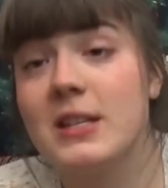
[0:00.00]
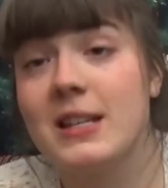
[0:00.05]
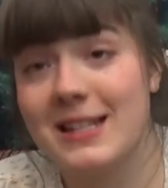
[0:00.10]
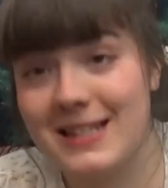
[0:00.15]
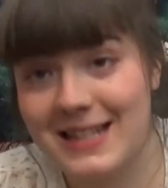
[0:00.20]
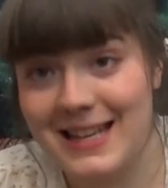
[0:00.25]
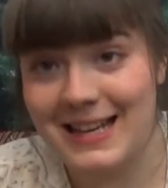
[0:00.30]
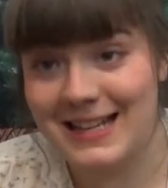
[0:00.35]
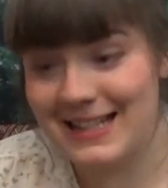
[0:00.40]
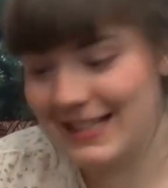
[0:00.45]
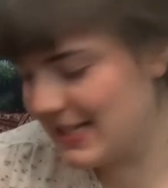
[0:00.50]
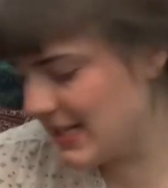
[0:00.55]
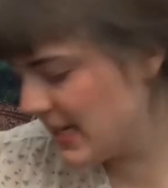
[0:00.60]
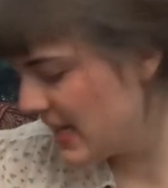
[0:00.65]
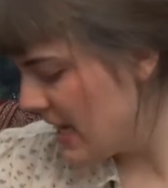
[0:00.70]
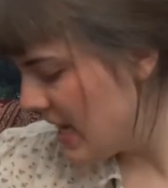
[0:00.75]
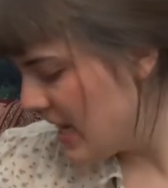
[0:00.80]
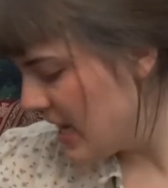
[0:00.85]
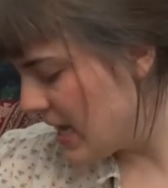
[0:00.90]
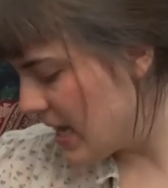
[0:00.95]
in a second,
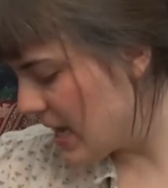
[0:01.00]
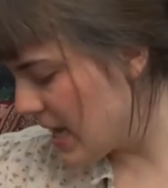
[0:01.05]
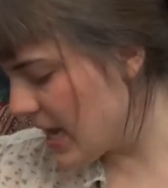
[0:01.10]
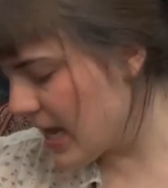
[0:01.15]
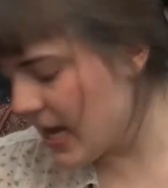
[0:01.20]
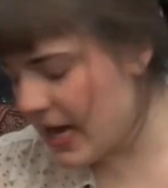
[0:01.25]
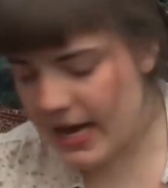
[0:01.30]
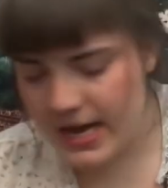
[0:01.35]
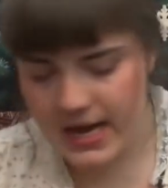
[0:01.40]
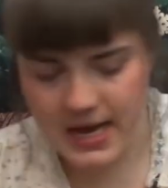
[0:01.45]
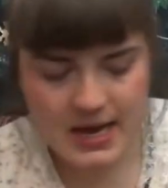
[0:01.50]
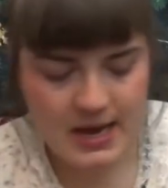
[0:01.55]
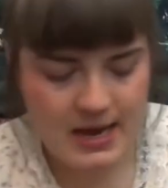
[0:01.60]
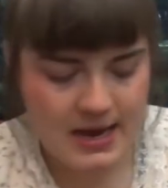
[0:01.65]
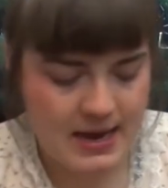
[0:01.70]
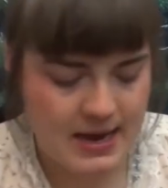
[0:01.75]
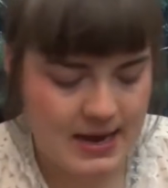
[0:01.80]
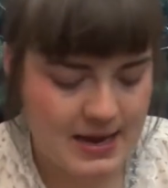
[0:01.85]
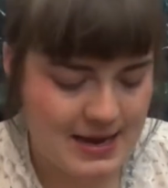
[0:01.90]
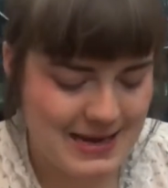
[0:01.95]

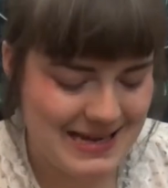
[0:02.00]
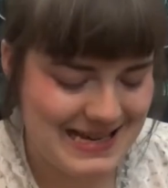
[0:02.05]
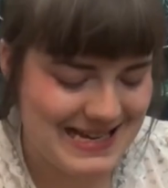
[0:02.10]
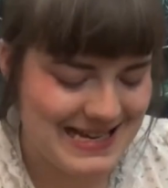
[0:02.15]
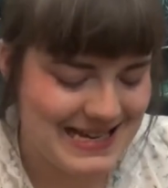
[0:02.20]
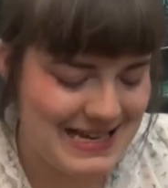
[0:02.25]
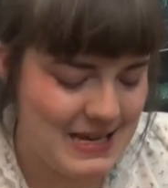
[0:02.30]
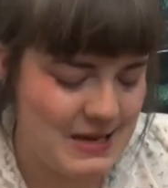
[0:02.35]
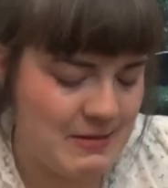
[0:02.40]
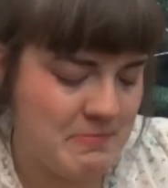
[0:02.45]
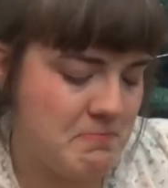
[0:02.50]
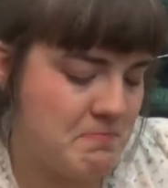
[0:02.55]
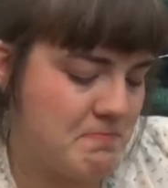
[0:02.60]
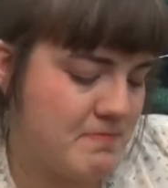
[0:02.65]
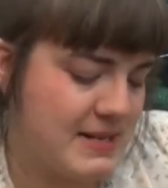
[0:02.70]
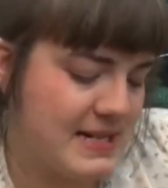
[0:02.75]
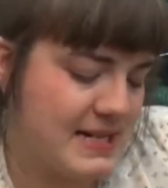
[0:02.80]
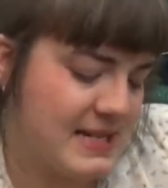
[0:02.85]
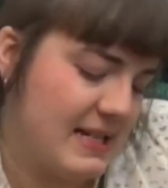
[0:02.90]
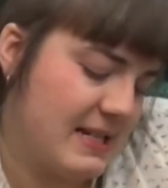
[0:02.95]
I
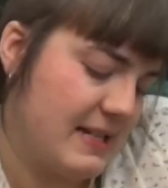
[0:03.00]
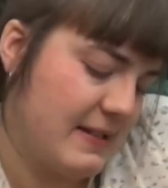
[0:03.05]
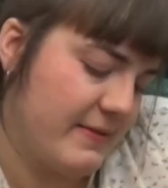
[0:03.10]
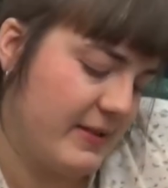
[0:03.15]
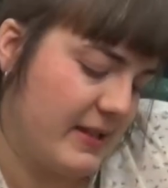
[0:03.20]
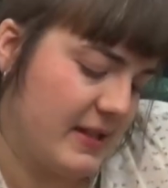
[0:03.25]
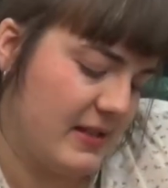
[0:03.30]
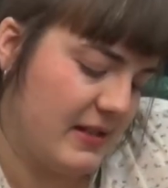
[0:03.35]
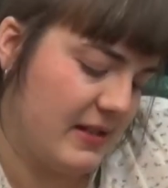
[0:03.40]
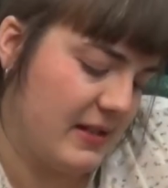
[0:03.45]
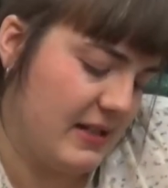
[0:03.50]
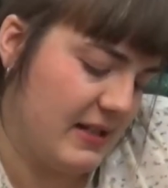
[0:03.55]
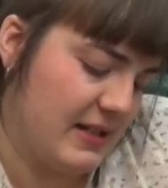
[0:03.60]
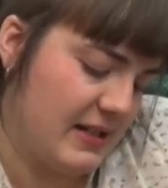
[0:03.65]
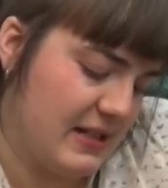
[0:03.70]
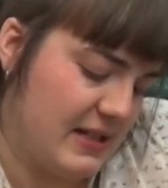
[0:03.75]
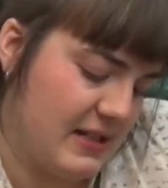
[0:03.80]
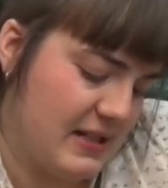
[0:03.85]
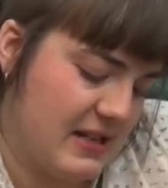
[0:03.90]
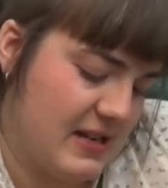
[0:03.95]
might have
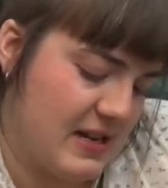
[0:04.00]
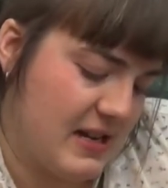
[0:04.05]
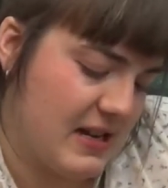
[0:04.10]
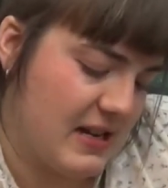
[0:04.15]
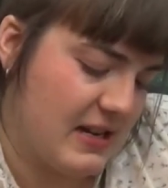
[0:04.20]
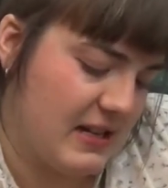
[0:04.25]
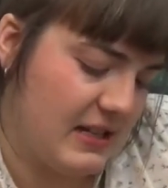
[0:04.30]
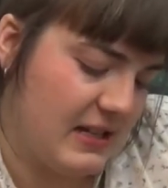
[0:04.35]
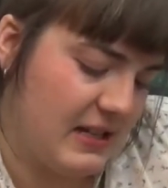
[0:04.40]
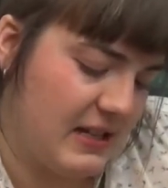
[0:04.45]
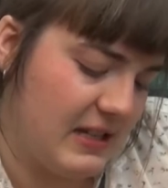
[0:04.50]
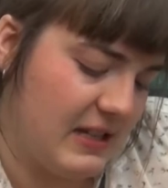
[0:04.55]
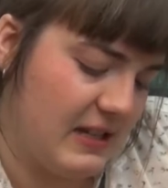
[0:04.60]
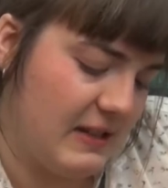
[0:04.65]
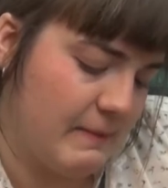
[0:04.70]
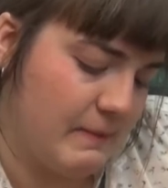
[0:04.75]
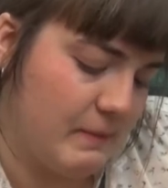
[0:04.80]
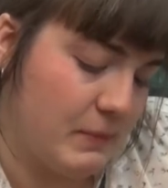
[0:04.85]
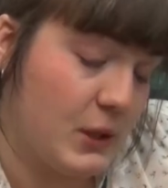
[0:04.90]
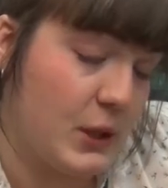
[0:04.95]
started
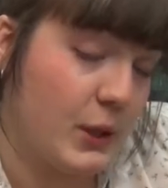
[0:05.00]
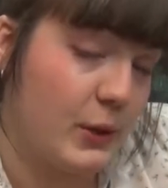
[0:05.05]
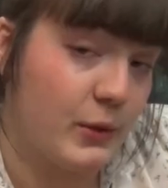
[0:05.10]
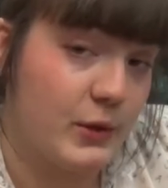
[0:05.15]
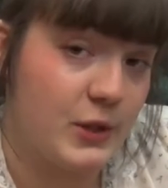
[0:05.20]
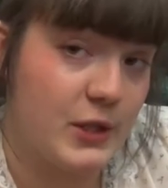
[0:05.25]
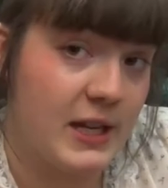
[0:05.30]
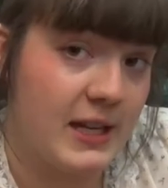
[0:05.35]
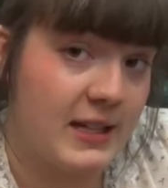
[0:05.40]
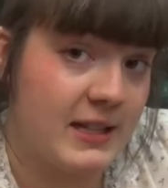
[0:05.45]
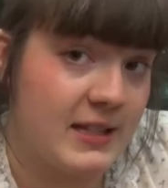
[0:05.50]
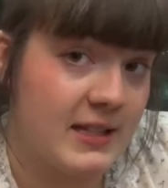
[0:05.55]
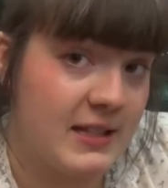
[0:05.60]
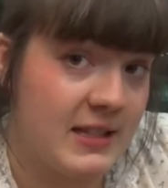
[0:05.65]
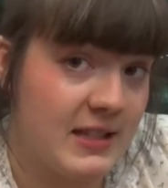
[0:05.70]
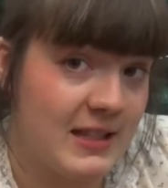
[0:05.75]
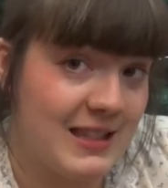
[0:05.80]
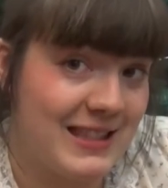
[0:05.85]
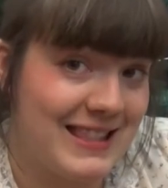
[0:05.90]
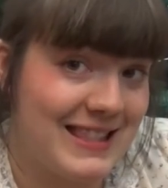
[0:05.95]
19 projects
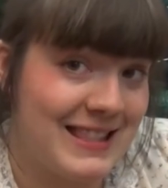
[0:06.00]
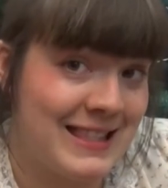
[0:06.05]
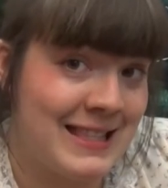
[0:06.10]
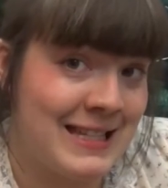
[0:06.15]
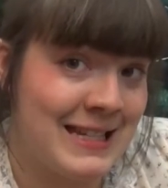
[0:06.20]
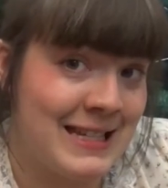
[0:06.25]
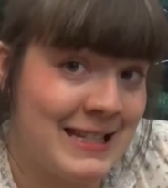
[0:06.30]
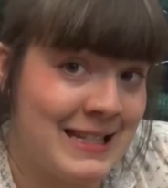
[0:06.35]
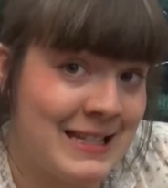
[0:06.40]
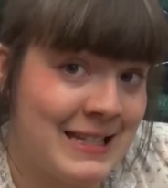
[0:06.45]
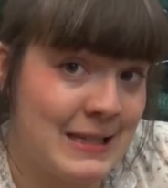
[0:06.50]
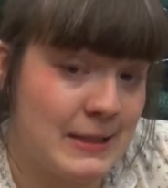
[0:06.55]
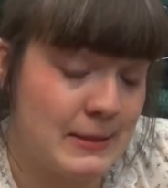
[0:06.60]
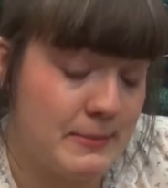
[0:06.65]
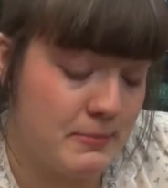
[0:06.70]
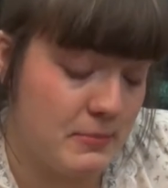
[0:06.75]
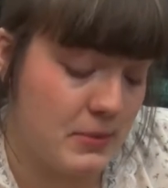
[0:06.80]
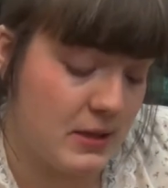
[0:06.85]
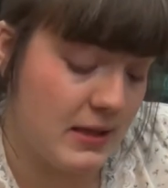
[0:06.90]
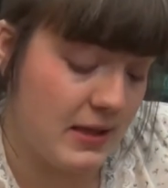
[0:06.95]
this
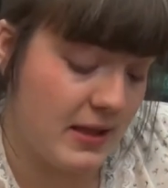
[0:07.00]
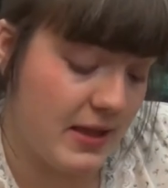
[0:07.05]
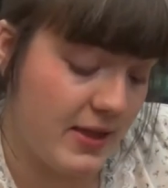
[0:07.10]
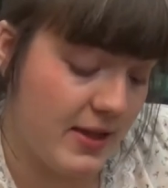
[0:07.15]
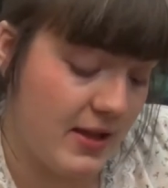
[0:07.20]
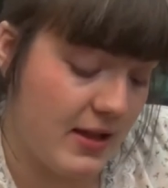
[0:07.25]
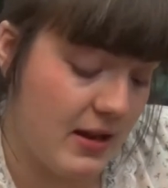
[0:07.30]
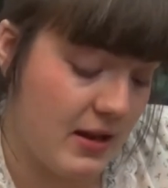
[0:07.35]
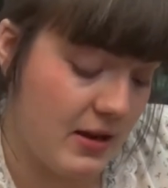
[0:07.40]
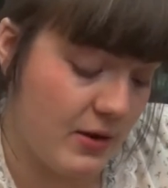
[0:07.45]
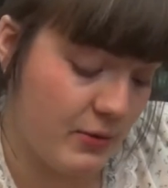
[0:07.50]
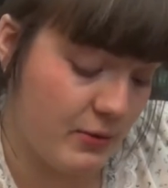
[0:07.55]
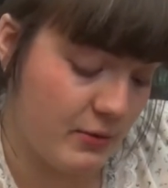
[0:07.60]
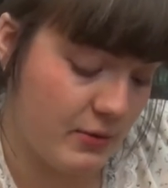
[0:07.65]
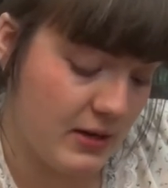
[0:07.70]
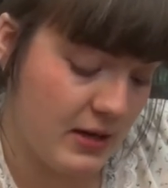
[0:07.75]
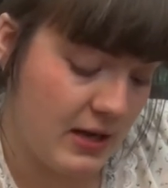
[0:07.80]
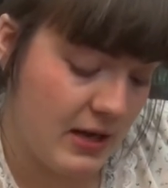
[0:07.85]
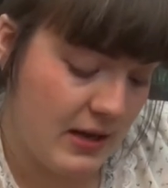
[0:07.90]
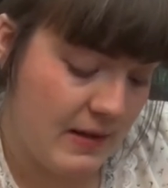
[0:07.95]
month
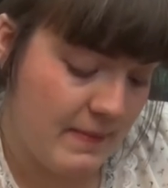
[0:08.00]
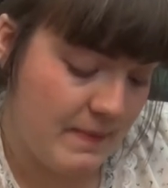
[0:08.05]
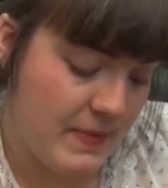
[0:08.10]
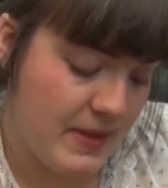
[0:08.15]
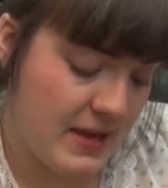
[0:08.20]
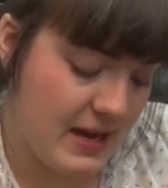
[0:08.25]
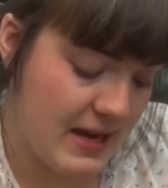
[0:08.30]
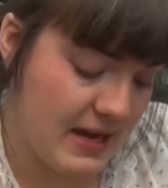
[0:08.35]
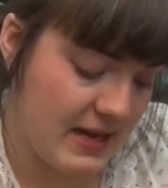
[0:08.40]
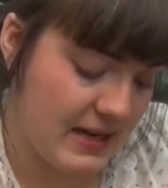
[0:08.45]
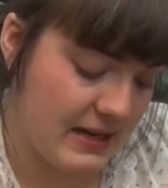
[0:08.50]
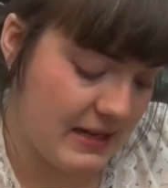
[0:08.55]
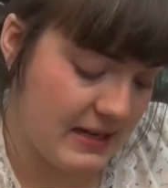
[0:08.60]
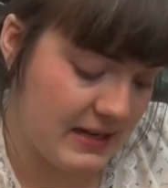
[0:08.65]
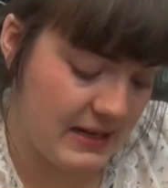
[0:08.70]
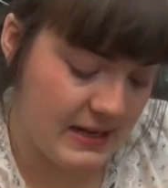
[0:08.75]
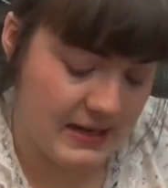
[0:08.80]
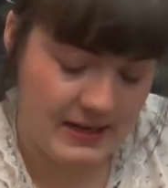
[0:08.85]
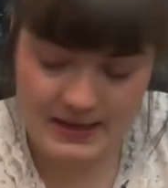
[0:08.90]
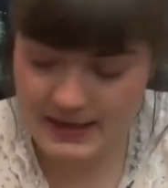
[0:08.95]
alone, and
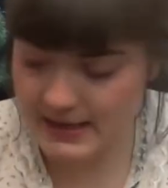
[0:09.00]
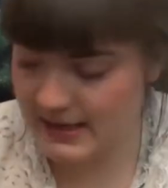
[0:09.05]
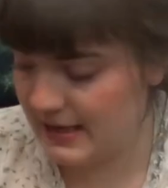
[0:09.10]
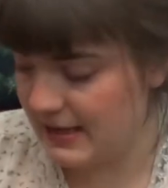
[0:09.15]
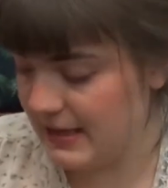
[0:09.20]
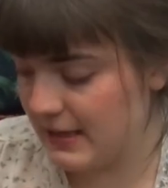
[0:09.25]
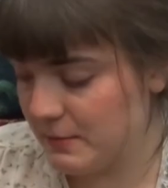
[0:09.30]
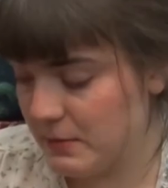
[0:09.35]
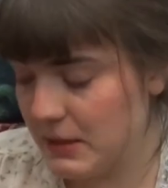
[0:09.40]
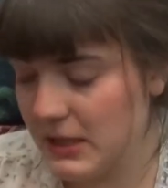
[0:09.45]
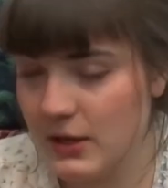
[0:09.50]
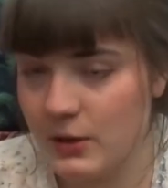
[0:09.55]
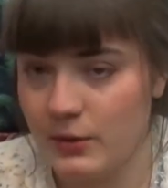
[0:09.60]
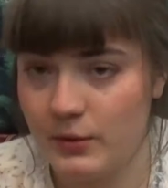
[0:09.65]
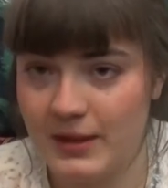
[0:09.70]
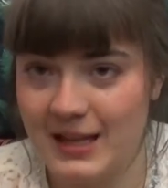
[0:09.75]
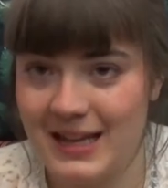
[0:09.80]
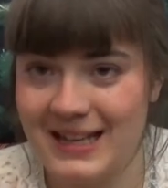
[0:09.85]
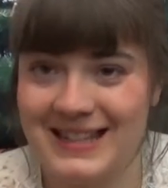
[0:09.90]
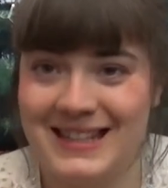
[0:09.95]
let it be
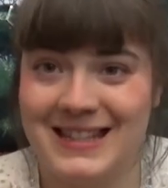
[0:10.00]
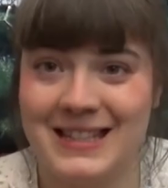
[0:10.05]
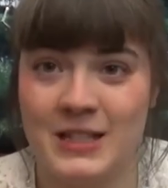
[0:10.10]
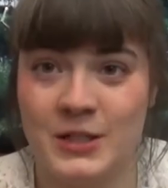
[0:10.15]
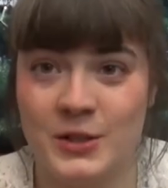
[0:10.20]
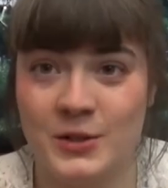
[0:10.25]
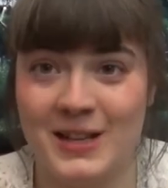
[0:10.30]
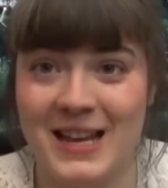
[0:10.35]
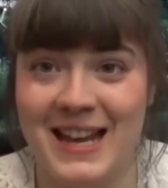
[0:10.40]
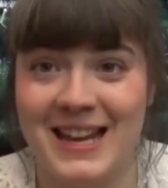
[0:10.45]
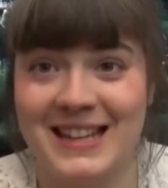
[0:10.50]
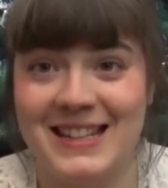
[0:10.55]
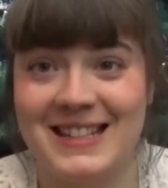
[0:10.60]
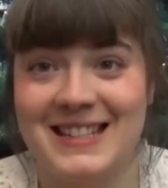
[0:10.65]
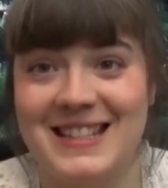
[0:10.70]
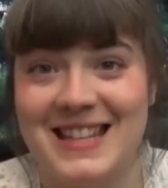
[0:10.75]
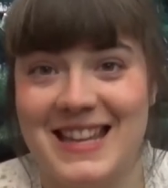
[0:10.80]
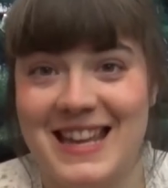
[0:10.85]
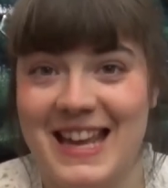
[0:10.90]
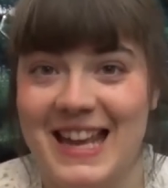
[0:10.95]
known that today
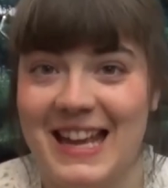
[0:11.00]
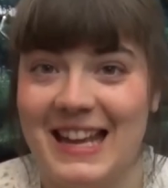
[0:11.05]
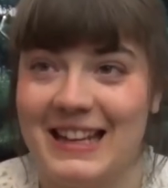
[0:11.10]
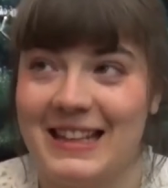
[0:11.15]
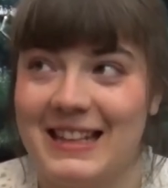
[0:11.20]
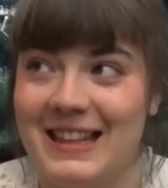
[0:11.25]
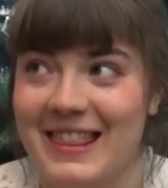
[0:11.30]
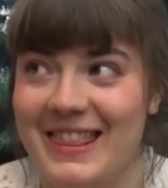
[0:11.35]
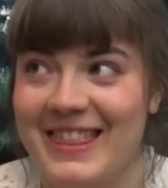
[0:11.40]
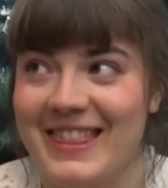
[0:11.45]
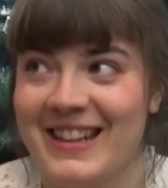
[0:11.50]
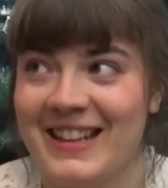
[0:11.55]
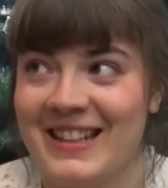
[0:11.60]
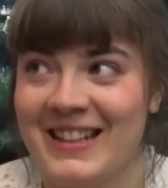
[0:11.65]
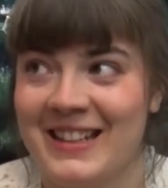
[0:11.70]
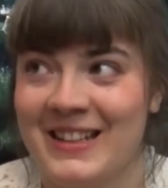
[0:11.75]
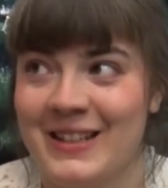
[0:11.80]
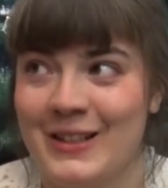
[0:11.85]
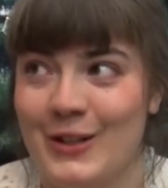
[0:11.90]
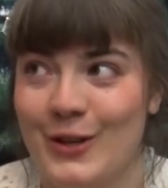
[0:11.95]
is the 8th
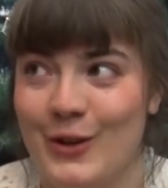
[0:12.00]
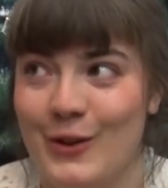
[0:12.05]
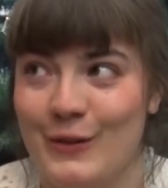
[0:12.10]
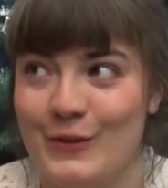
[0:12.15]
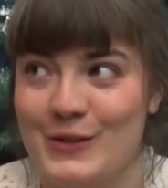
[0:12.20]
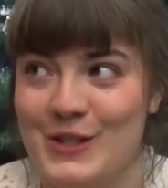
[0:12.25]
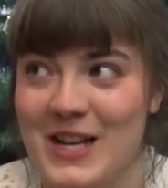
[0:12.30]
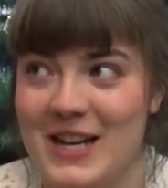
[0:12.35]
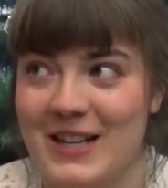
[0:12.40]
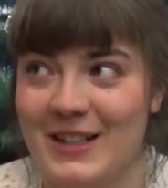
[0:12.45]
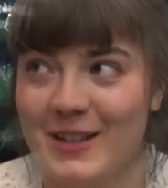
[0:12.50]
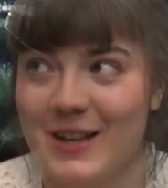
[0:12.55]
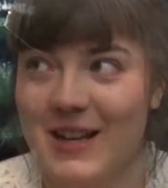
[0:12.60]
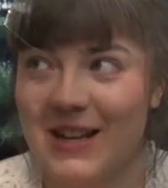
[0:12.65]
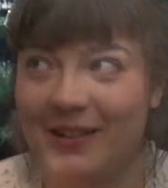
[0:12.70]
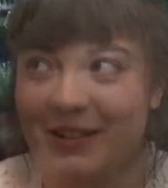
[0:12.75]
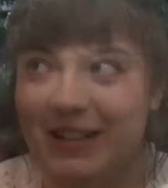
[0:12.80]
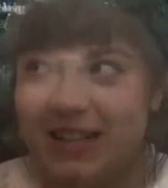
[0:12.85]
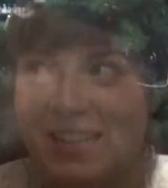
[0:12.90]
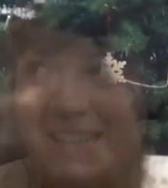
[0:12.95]
of January.